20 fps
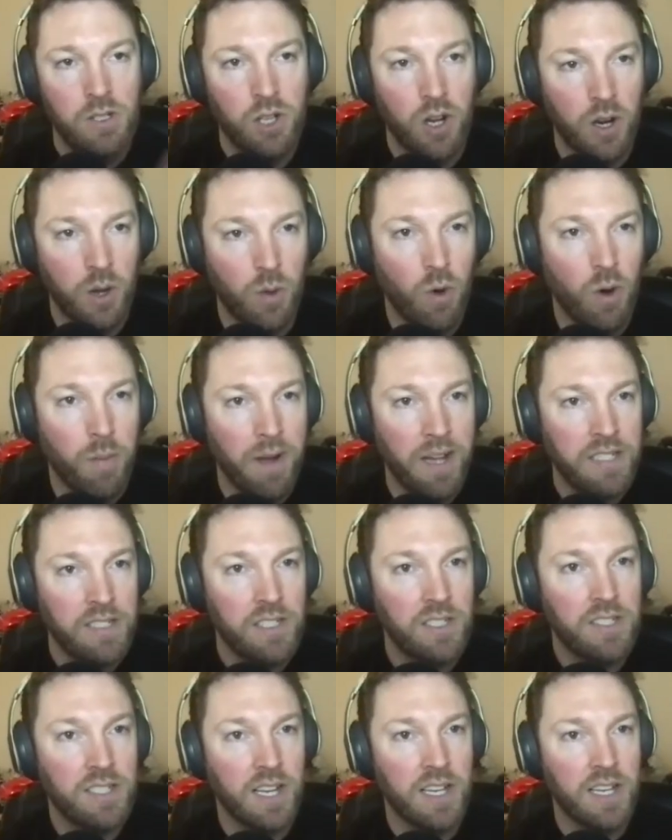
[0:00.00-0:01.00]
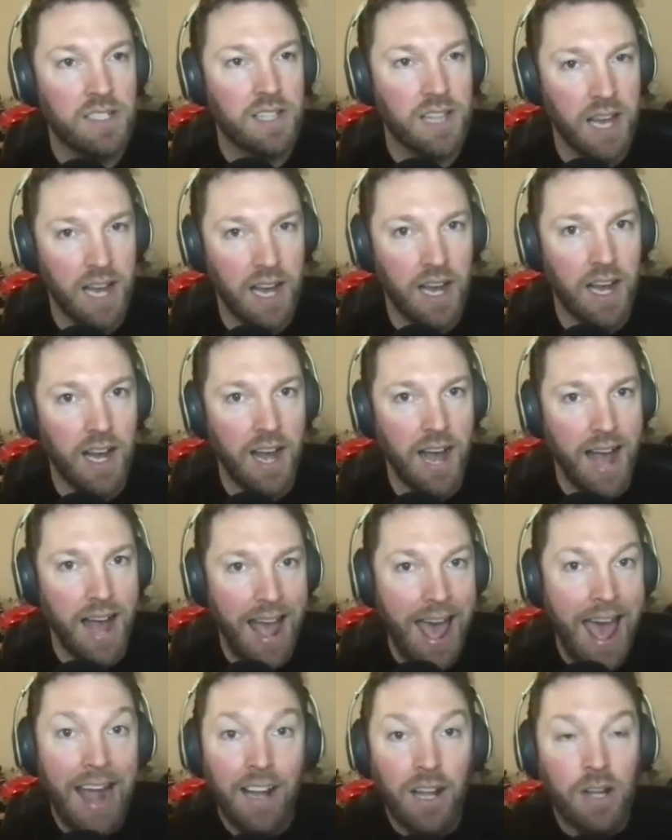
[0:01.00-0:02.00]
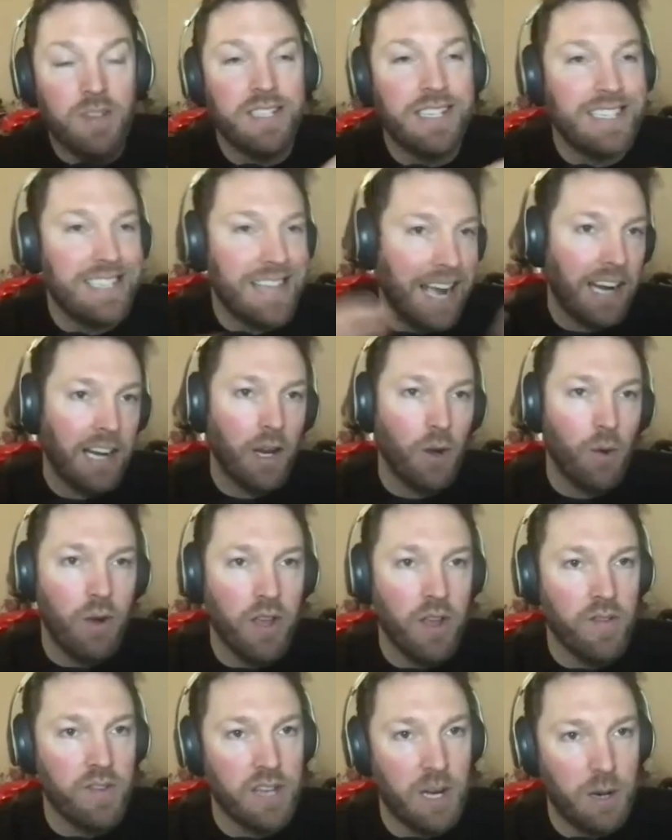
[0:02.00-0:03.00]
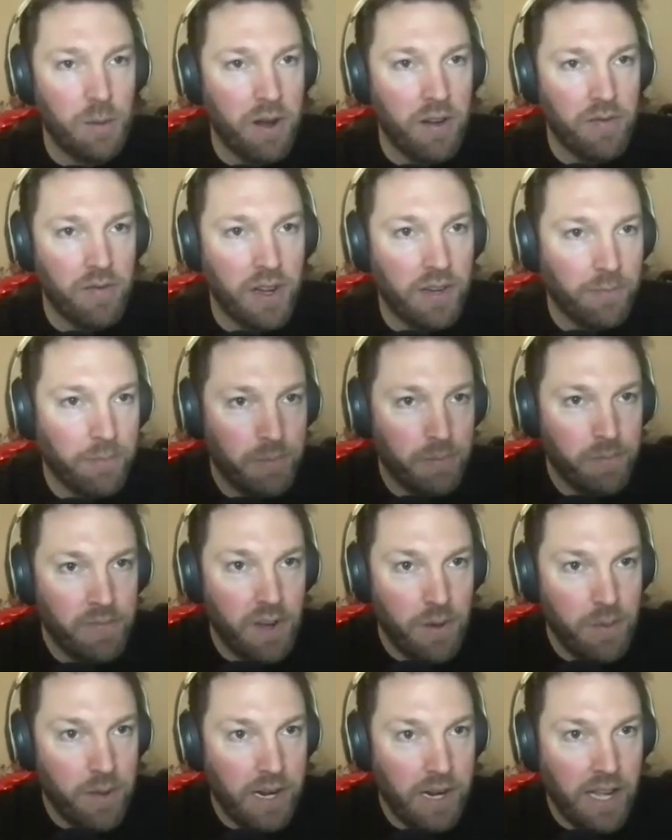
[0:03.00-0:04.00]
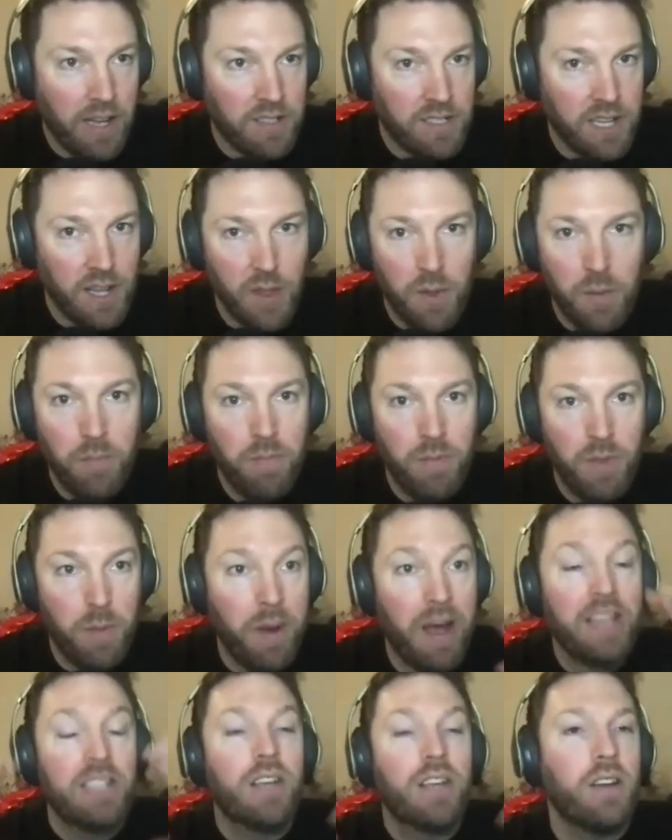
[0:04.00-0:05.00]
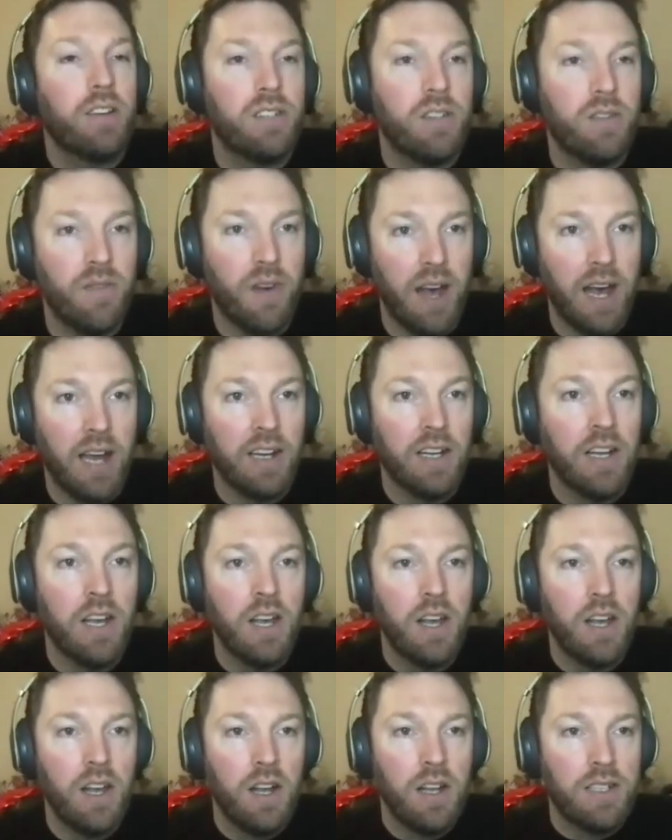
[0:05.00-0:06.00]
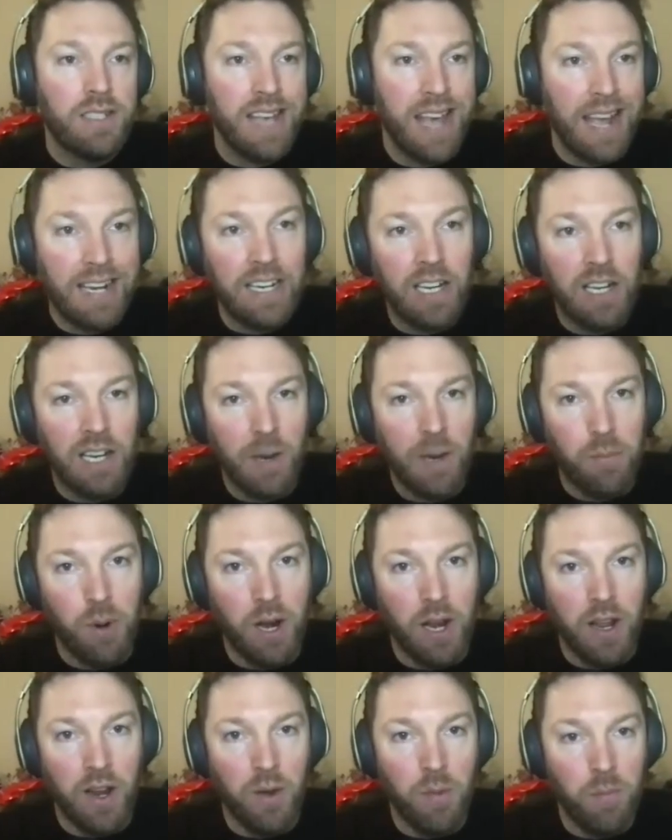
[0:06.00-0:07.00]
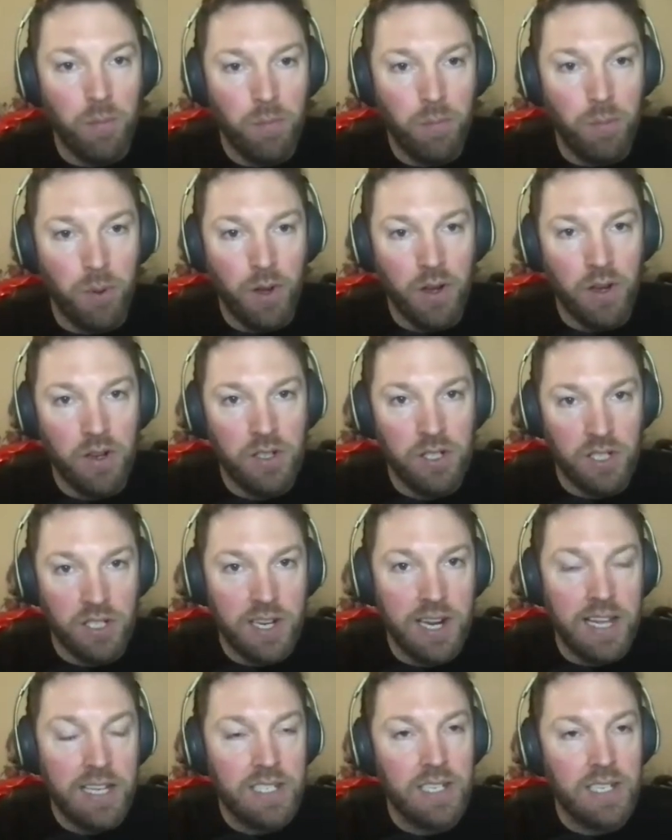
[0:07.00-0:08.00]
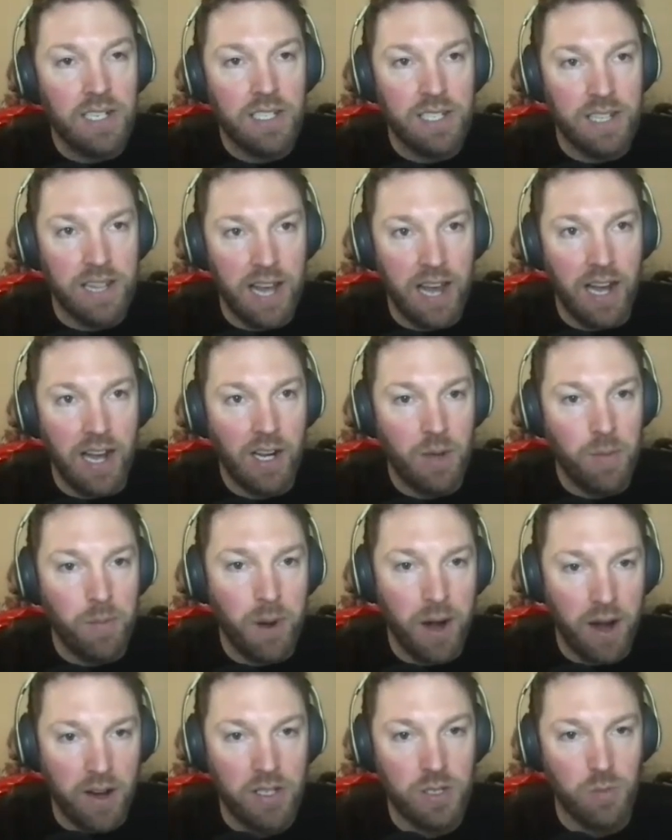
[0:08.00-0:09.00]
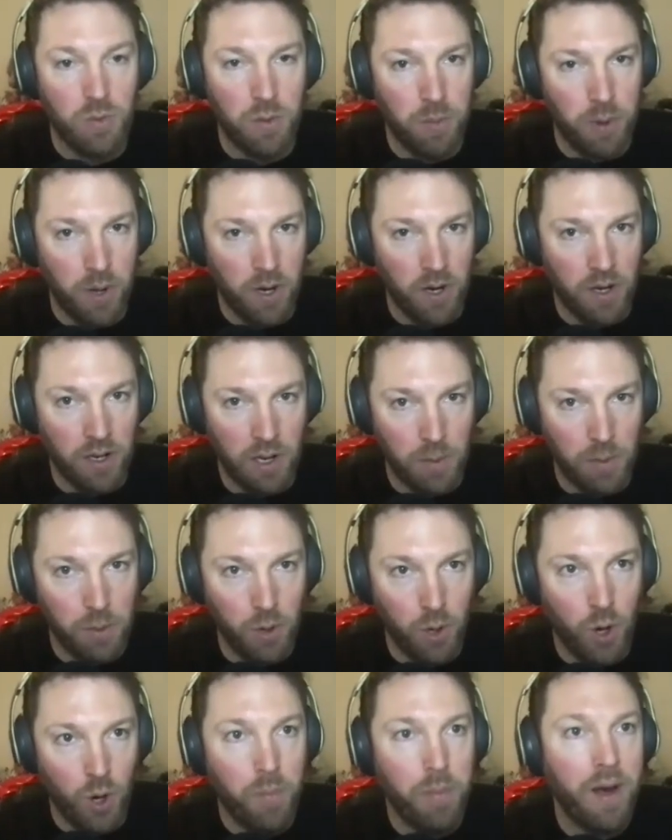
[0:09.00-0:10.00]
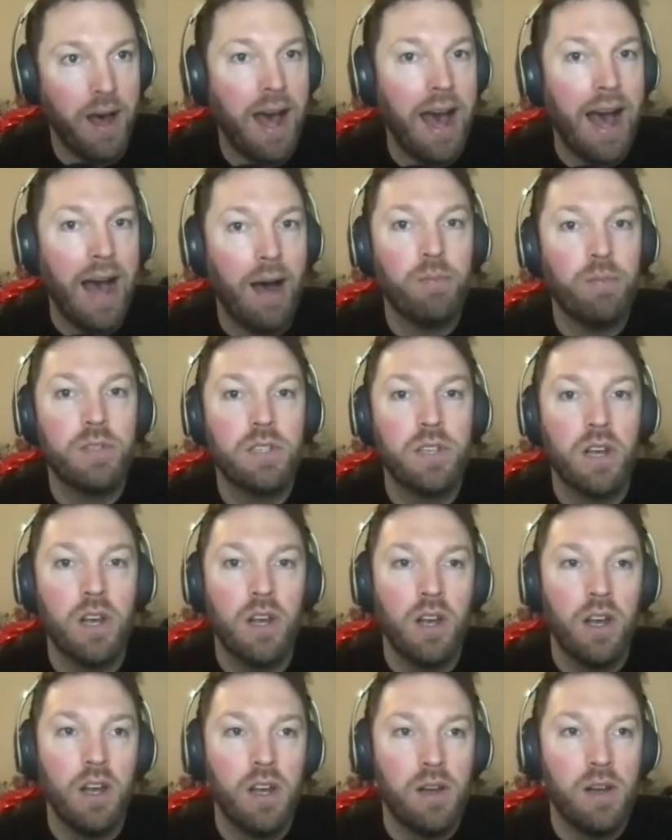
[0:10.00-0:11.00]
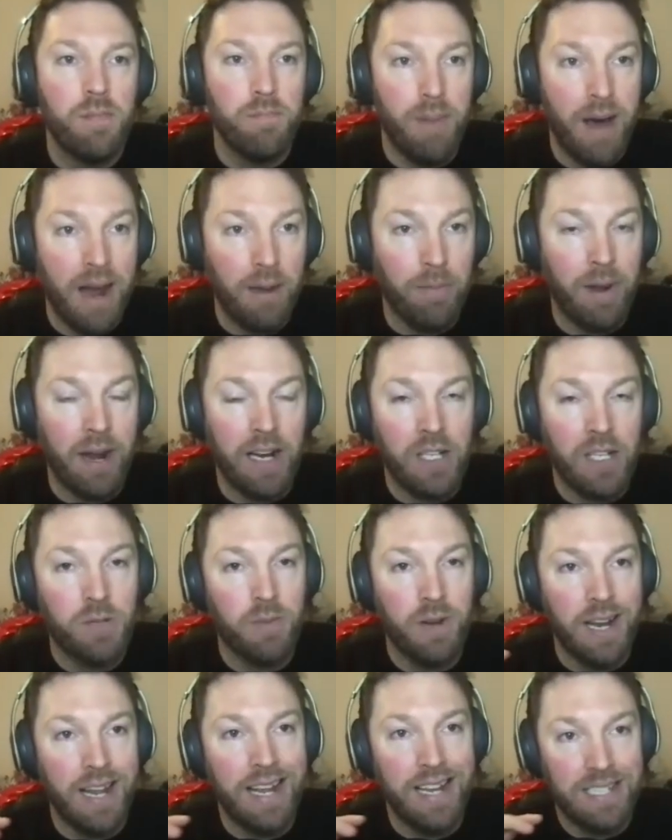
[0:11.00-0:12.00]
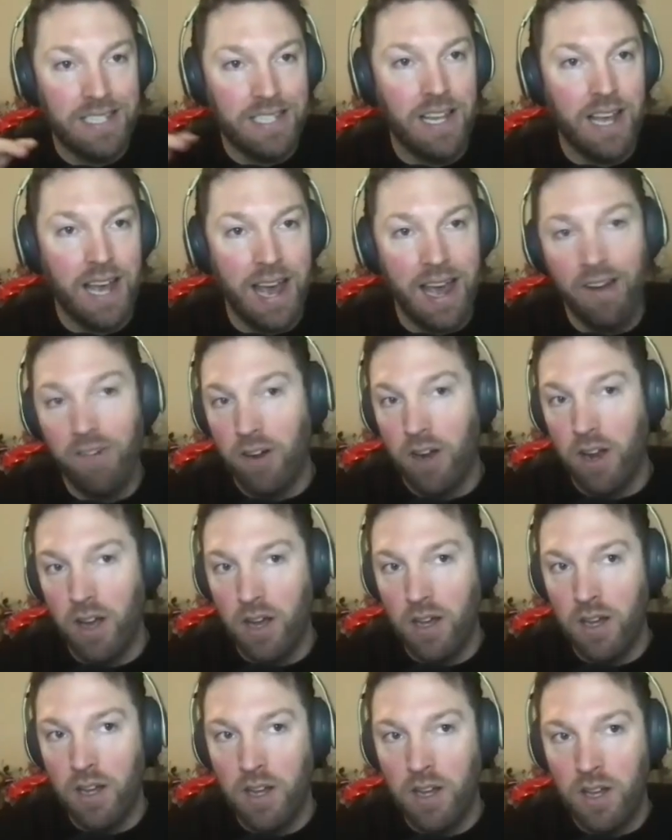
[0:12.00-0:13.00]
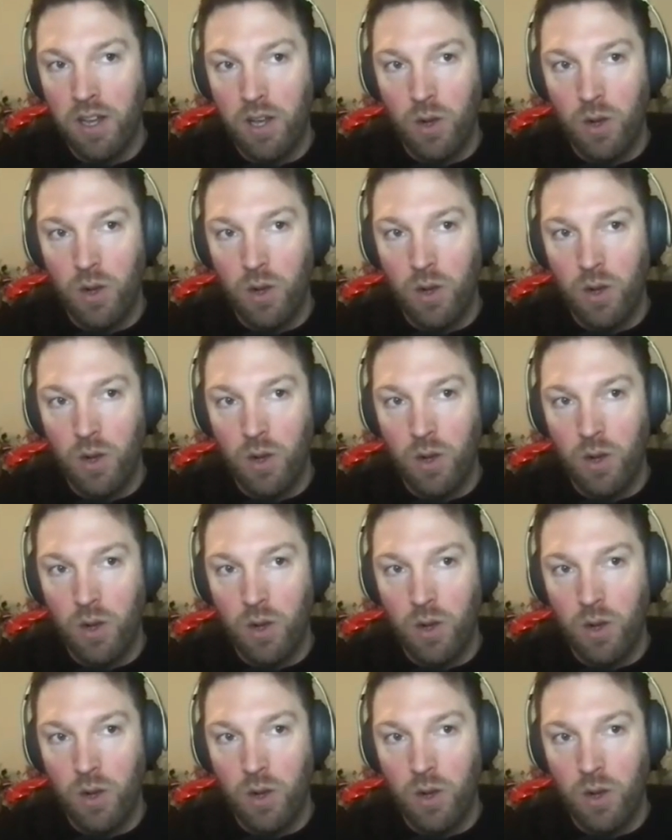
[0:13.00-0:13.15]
Johnny, what Mathieu says there echoes exactly what you've said about Fabien Galthie, the best coach you've had, technically brilliant, but just listening to that comparison with Bernard Laporte, perhaps man management is the area,